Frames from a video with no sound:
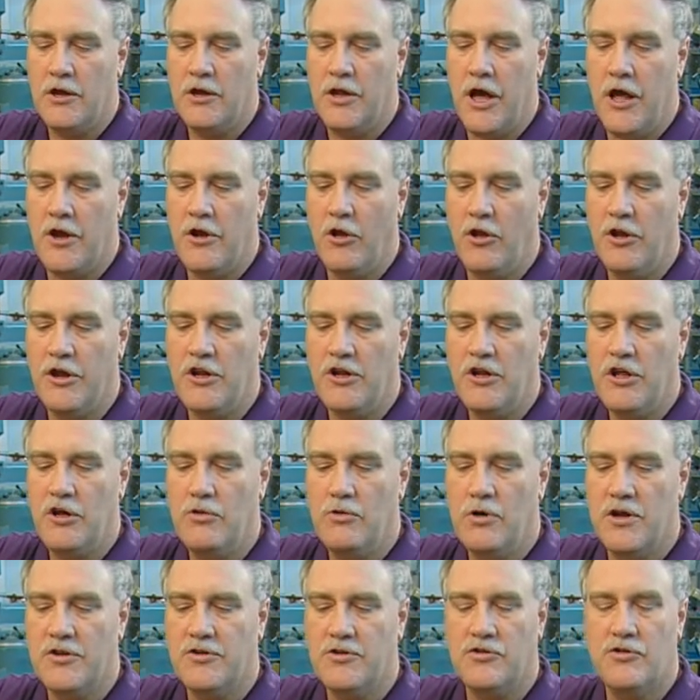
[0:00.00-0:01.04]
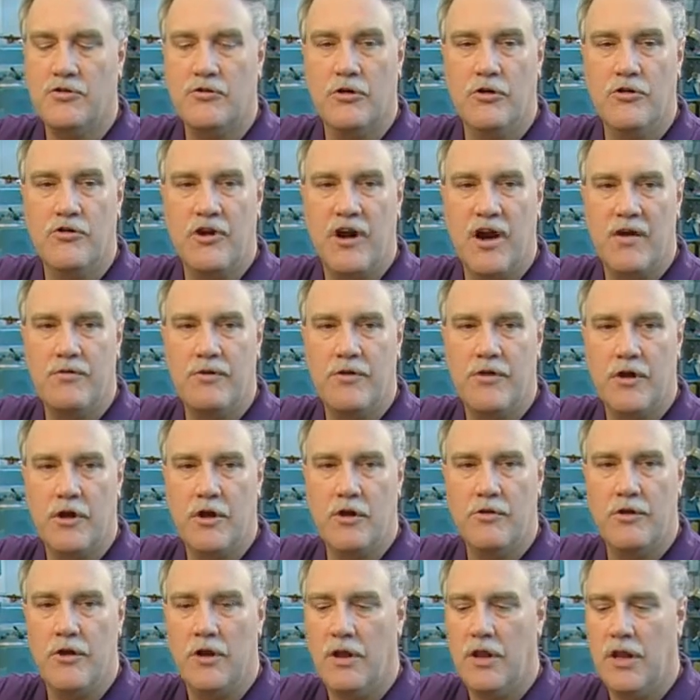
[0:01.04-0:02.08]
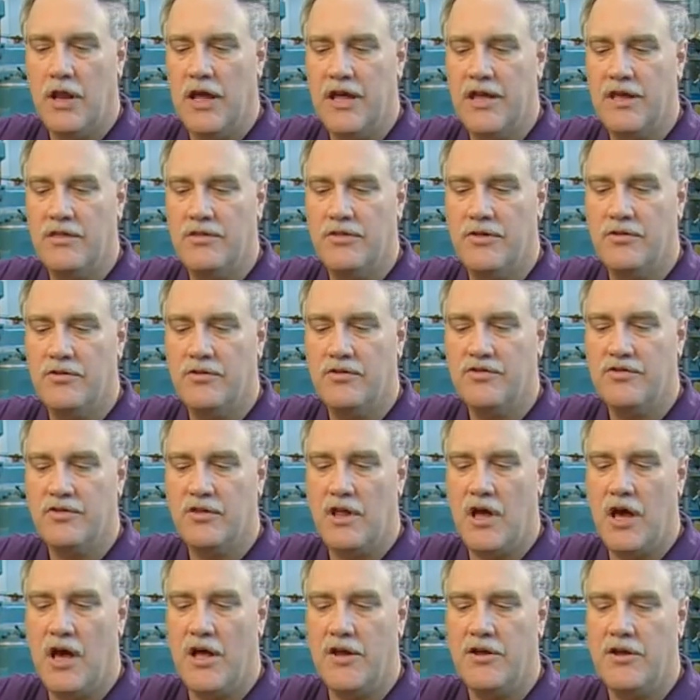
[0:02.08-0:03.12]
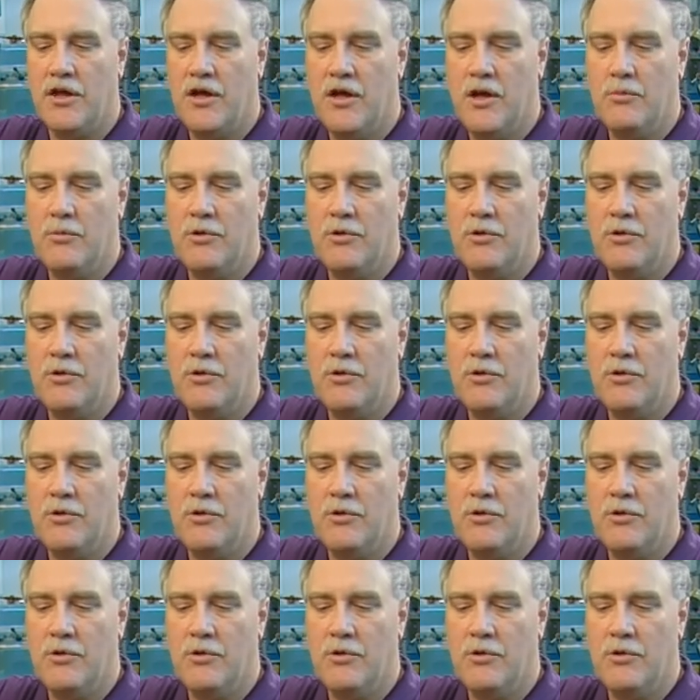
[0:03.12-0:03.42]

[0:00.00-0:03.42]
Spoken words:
Not only do you want the screwdriver to go the length of the slot,